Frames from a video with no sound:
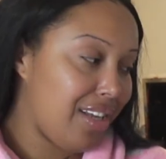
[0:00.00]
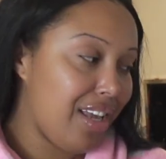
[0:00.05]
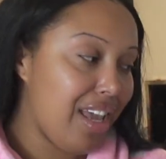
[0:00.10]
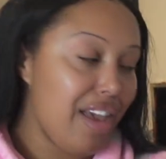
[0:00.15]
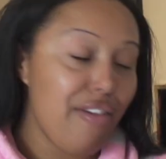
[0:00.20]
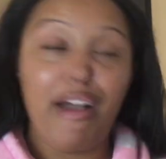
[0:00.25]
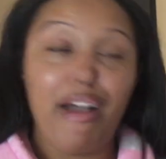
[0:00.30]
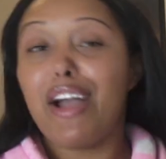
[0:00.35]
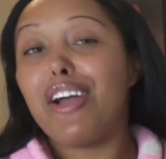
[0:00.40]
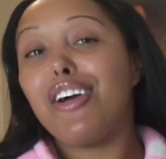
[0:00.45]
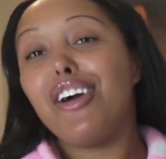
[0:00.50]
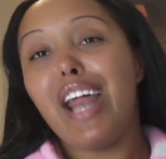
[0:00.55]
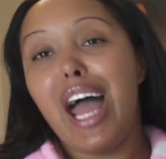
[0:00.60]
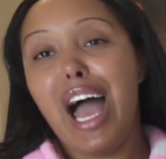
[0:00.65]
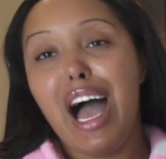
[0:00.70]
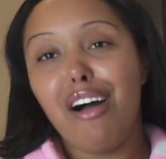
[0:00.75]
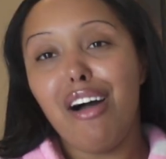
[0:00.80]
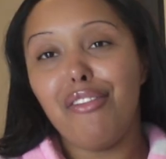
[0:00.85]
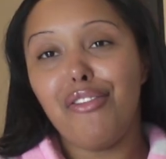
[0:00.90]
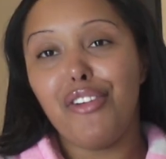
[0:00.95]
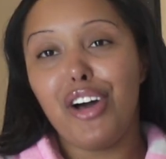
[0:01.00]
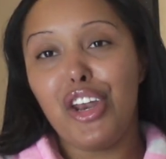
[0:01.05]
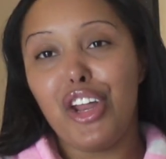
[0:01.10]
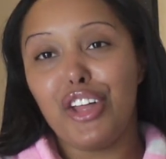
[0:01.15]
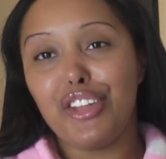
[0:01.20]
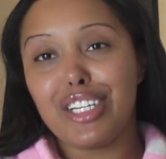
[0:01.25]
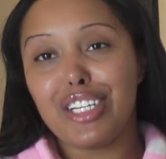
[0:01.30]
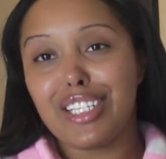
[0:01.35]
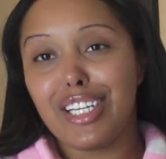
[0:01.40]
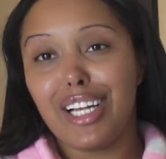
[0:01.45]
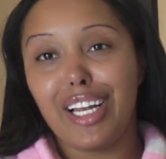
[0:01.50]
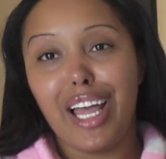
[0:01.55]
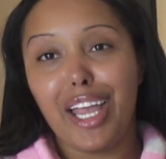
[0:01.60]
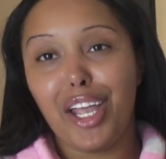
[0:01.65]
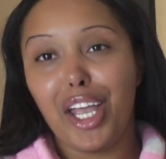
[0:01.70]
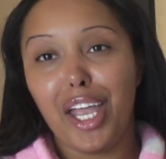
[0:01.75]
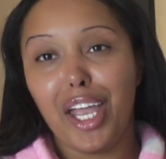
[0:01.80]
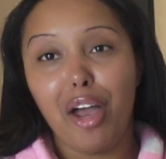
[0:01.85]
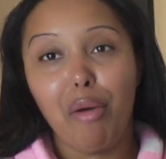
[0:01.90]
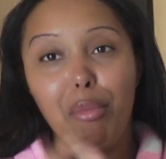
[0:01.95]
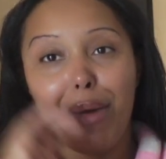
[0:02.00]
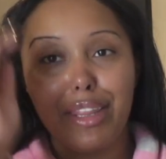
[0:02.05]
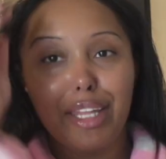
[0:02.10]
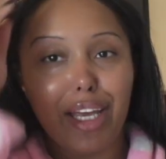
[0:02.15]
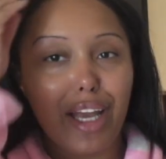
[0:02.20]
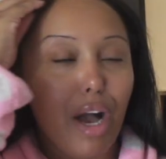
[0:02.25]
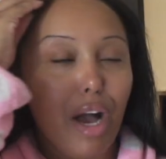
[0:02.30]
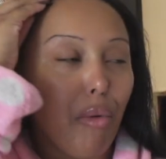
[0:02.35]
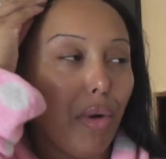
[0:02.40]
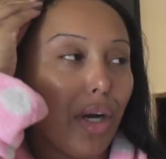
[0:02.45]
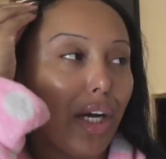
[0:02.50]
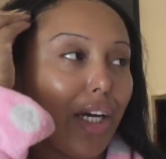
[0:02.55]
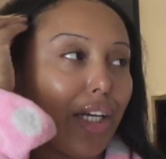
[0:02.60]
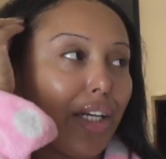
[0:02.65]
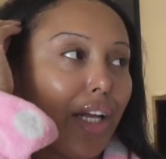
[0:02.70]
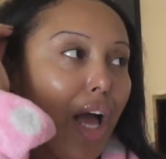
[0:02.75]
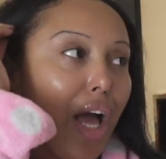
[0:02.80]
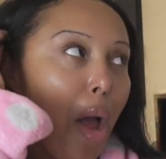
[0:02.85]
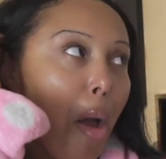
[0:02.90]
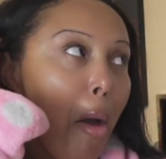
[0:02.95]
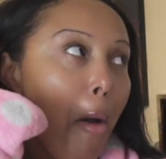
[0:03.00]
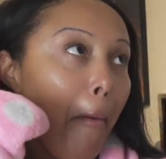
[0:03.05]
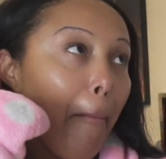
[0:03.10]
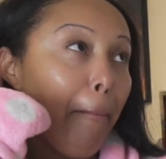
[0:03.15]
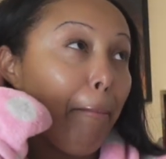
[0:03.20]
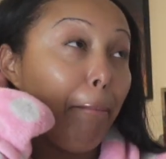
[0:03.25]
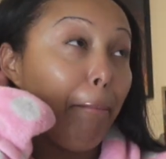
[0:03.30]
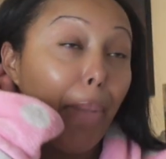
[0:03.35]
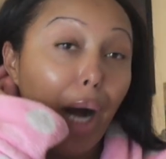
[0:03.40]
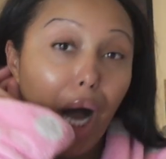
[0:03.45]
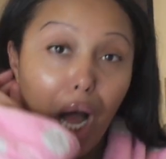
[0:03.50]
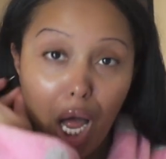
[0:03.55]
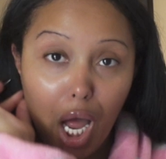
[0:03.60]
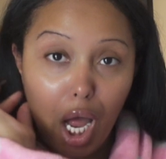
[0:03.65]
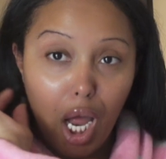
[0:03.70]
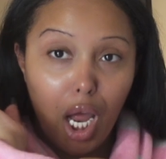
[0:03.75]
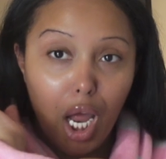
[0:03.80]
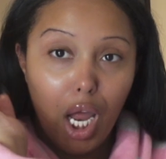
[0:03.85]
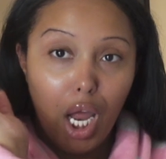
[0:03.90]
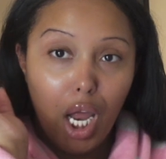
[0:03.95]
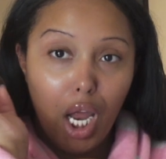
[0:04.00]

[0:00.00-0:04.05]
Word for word: If I could have another son like him, I think I would. But